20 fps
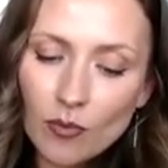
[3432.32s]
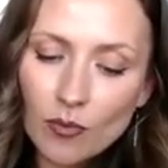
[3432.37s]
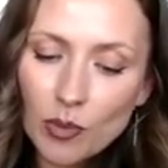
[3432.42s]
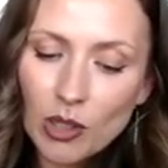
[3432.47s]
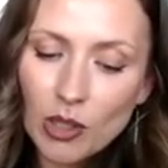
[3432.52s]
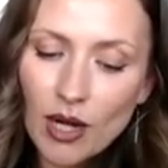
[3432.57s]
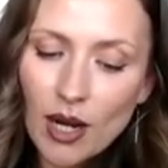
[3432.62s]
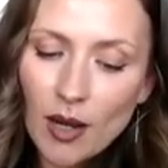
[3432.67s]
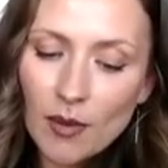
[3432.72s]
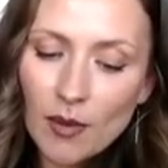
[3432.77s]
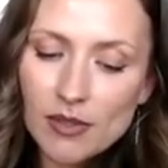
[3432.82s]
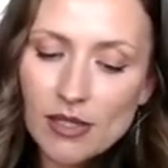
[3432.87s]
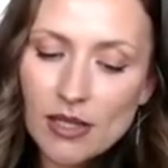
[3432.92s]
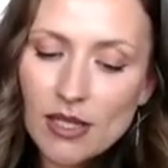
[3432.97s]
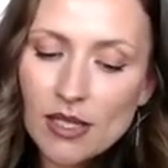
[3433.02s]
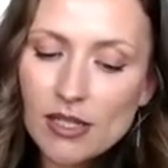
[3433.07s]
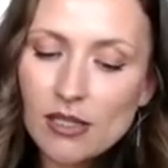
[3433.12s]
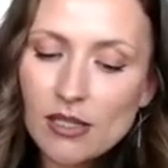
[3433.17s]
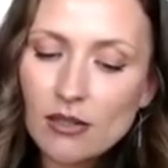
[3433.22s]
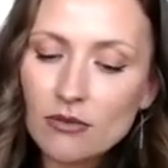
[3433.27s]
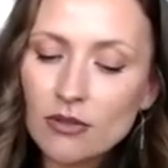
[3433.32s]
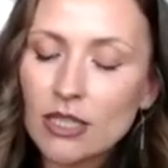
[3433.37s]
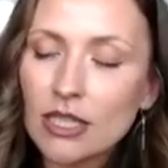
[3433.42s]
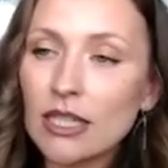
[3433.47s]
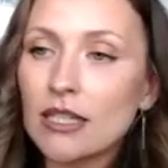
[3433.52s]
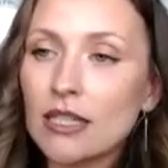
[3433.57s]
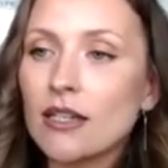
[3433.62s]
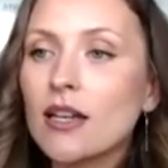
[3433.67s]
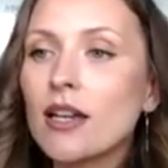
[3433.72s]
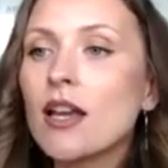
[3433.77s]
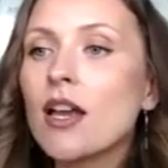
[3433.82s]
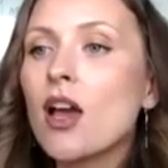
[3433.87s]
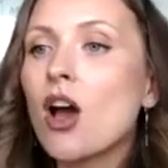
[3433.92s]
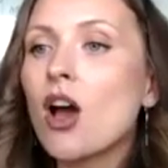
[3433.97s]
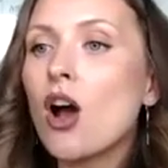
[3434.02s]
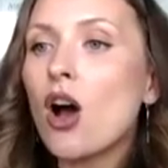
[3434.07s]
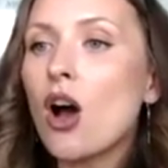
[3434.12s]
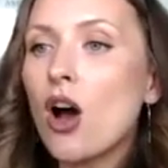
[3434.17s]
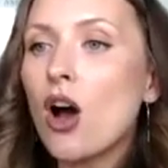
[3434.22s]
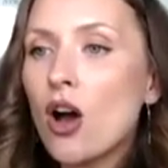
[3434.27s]
perhaps these three,
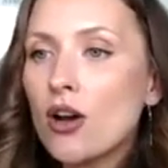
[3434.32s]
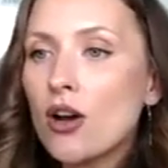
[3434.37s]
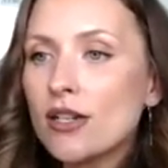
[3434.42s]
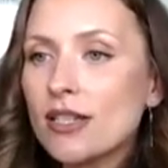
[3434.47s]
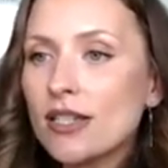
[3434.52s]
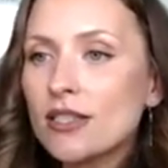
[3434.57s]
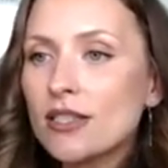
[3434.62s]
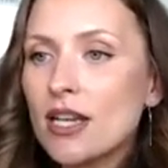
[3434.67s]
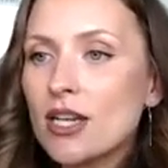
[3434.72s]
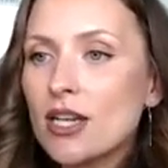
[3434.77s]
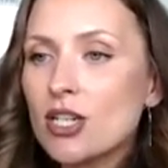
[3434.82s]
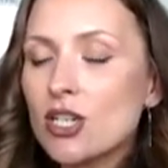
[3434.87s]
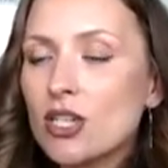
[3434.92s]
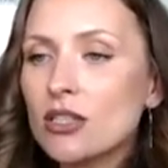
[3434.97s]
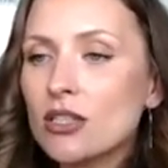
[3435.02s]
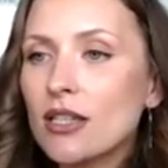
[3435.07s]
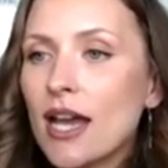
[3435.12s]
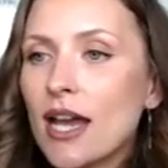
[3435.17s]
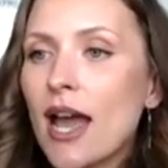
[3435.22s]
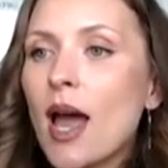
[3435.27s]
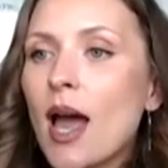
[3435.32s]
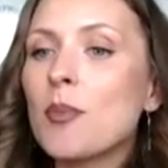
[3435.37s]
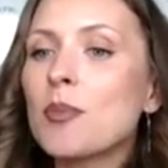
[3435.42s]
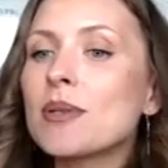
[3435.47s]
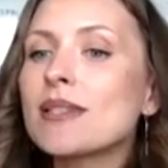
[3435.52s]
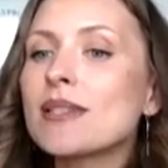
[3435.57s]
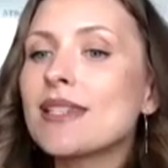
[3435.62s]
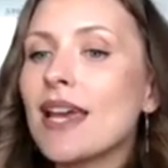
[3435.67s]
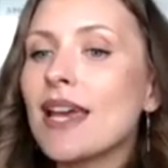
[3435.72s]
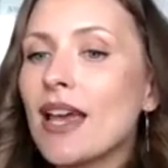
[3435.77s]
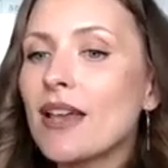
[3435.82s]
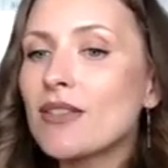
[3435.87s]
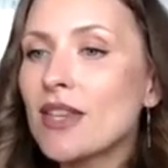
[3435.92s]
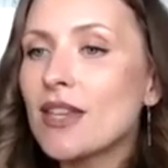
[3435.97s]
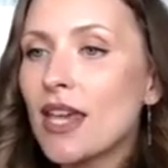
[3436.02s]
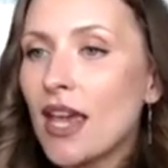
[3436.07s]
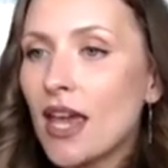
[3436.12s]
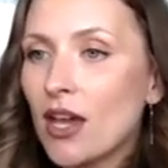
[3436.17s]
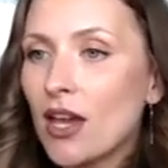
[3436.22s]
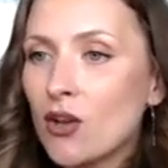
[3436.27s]
oxidation happens at
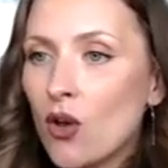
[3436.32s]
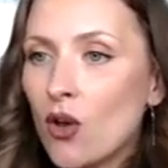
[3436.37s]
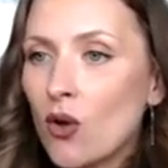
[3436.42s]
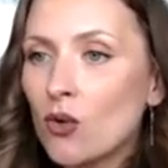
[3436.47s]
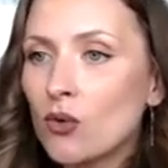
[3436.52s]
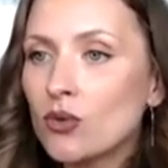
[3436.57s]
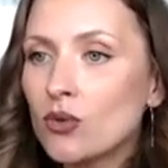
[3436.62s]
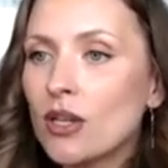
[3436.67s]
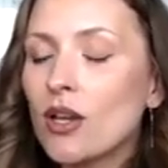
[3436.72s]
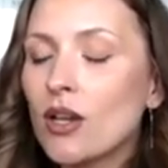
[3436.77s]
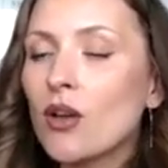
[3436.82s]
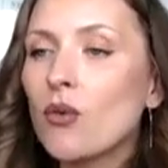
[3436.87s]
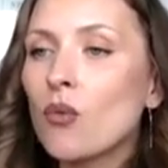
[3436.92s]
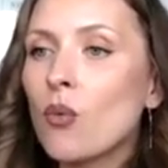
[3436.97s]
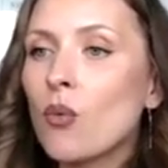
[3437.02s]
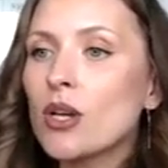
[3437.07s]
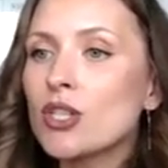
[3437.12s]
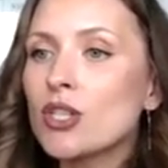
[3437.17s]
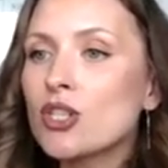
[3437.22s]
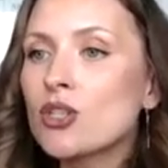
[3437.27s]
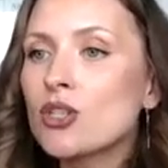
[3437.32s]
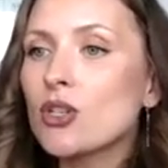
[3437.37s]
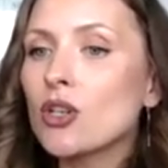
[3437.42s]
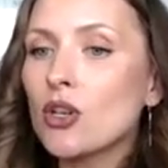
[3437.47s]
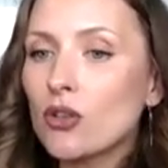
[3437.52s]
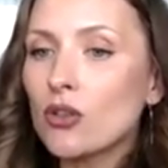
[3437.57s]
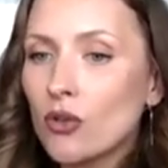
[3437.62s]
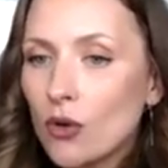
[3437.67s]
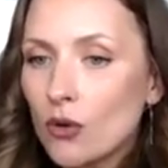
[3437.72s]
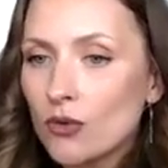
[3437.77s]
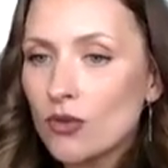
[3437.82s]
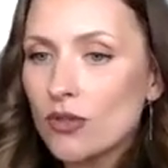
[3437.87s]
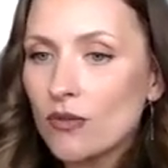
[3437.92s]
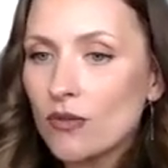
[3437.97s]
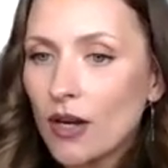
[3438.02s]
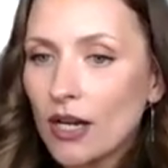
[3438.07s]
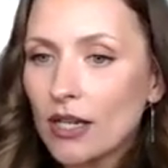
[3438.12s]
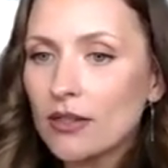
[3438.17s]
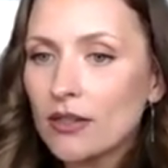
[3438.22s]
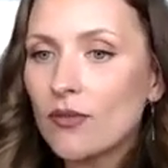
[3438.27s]
the anode, which corrodes,
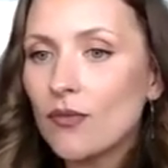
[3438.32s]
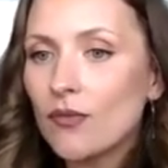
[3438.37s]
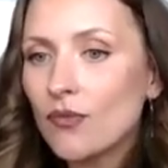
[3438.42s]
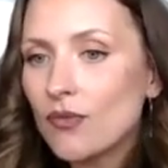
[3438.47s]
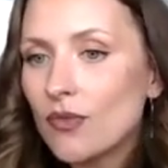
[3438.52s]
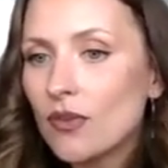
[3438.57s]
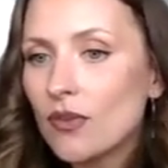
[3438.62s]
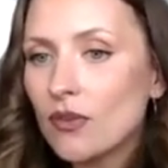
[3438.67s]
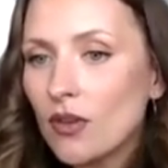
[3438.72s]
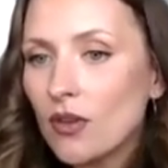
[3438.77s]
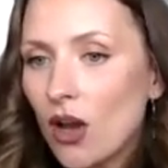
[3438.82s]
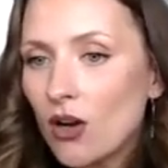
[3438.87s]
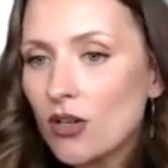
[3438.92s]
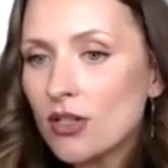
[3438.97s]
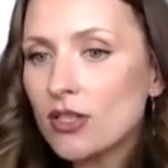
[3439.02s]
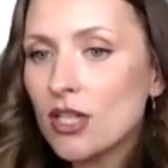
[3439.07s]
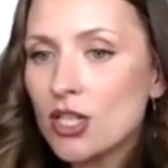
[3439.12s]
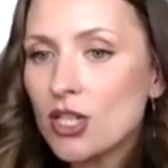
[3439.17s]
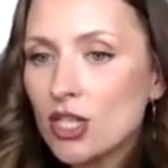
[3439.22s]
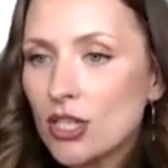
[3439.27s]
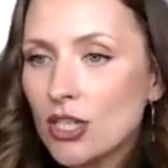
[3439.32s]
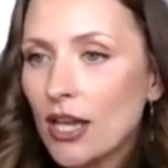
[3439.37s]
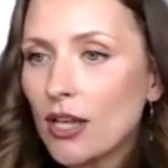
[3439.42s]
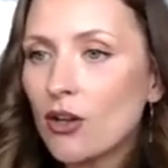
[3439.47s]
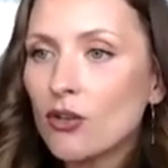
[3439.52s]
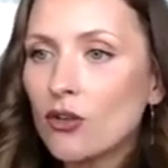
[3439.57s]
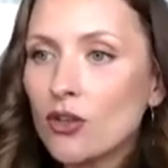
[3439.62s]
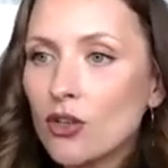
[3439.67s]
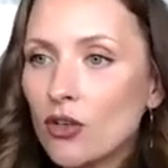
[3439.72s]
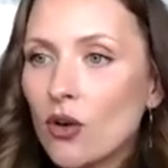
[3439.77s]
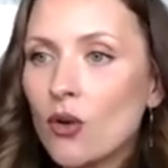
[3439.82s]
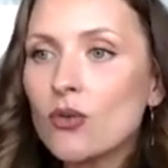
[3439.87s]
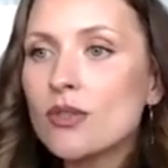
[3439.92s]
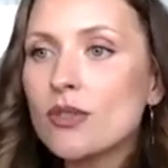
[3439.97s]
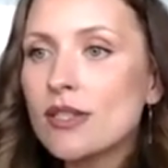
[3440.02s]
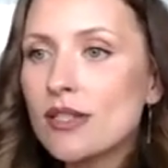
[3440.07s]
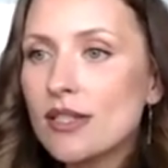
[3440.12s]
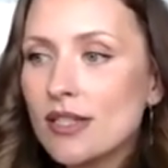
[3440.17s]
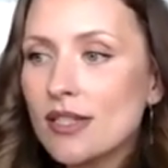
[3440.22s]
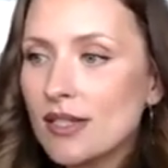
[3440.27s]
right? Oxidation, anode,
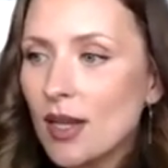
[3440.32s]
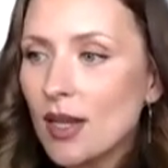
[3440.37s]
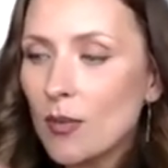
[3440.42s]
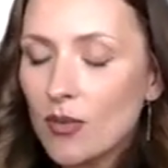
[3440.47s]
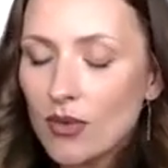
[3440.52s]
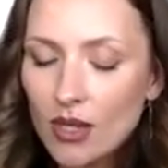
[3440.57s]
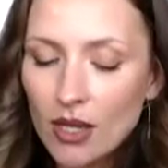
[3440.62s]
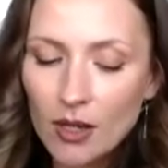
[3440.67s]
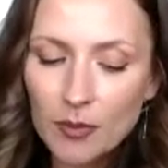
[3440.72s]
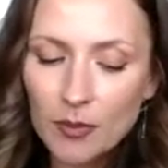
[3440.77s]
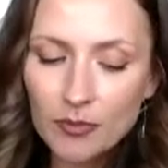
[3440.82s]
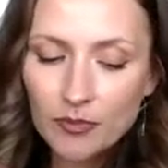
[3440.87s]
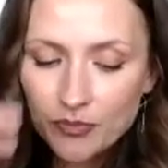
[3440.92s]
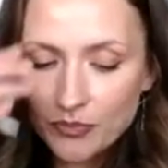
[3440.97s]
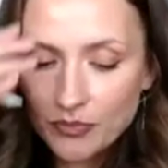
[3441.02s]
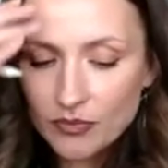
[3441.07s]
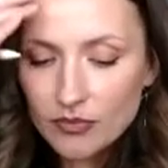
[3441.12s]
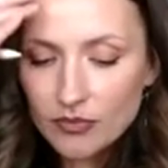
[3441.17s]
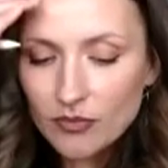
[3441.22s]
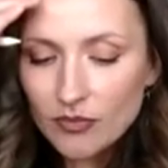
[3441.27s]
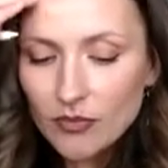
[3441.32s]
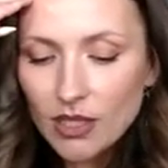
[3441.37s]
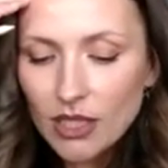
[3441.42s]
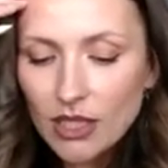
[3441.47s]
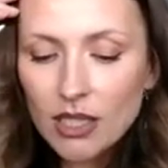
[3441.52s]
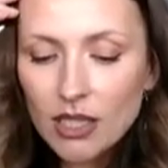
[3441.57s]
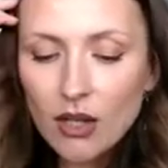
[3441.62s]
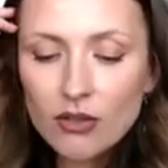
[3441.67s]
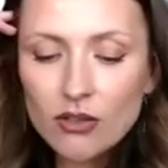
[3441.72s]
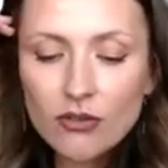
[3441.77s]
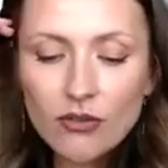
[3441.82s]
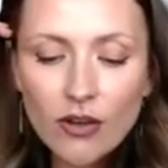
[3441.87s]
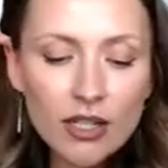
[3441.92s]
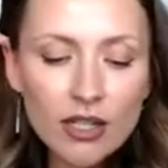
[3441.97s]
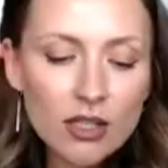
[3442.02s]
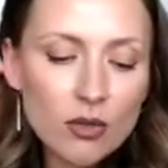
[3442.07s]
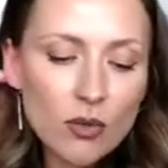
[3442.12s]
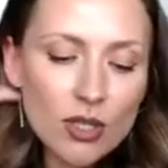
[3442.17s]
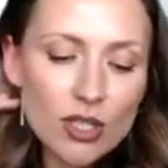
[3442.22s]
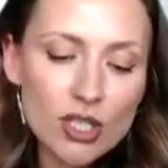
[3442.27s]
corrodes, same thing. Now, the
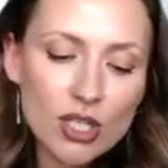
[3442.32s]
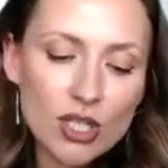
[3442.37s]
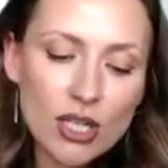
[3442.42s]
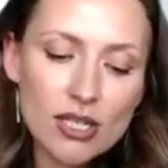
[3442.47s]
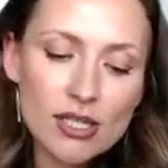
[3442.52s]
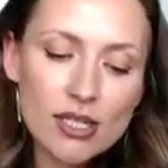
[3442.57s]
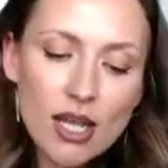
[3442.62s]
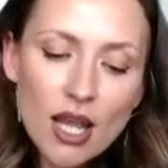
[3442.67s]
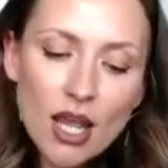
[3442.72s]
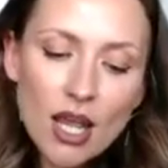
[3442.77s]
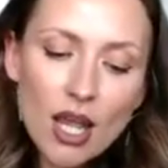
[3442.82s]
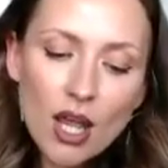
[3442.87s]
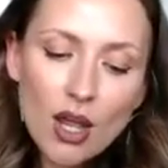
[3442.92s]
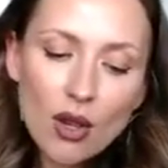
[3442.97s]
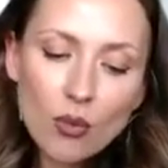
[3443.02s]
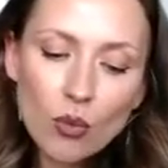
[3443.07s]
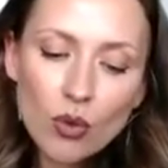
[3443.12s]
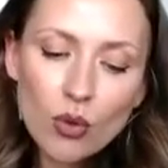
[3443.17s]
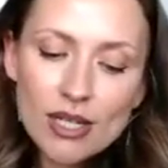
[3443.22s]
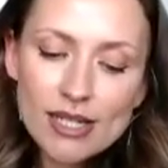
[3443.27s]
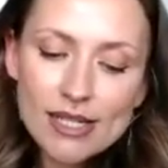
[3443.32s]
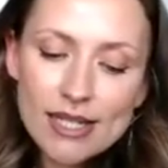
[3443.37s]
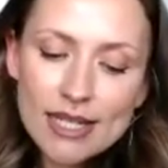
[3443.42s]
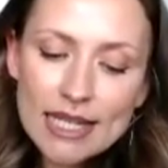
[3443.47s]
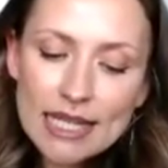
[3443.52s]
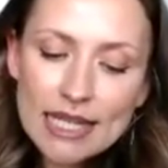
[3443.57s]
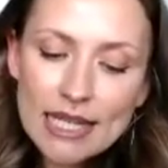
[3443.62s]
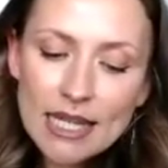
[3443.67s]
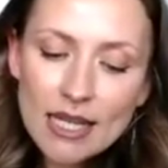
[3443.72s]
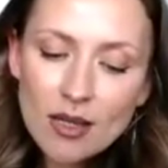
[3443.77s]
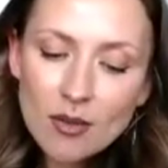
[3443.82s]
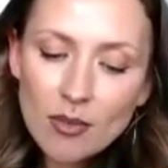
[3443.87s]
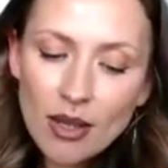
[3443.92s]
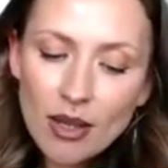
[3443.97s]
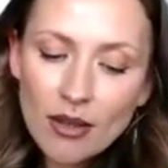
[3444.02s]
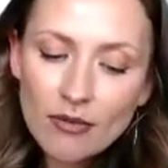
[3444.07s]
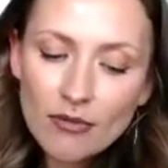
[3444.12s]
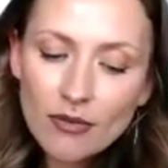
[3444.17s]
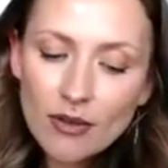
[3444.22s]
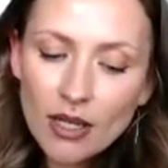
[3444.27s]
final question is, what is the
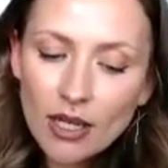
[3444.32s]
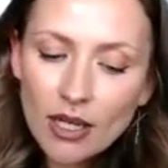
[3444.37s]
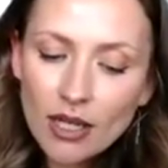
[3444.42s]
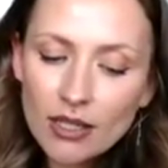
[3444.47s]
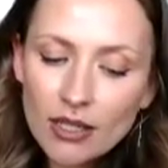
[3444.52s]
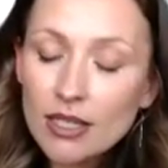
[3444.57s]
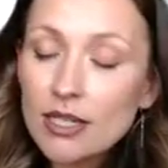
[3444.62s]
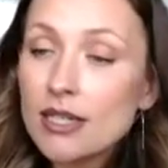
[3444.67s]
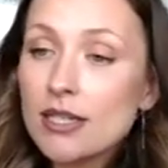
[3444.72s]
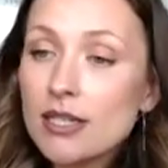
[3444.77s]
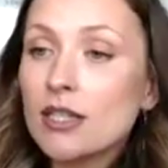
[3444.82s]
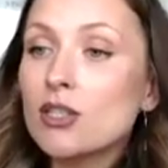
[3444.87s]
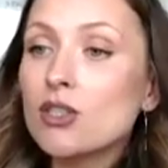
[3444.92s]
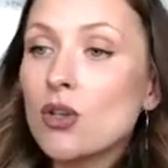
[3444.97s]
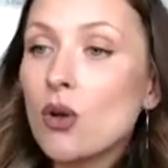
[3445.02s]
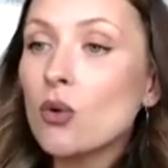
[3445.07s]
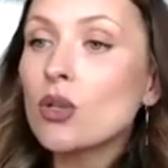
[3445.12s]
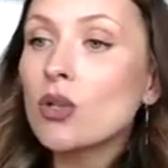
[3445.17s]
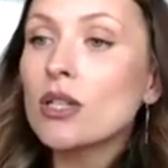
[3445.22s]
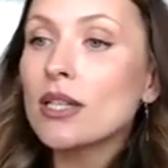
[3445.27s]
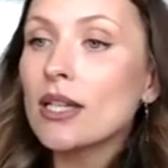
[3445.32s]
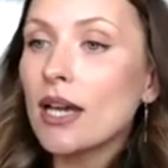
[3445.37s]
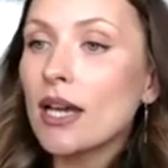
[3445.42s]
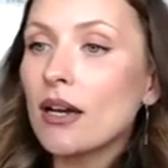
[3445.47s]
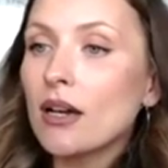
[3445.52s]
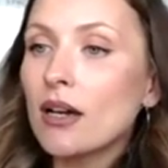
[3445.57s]
EMF, and that is the total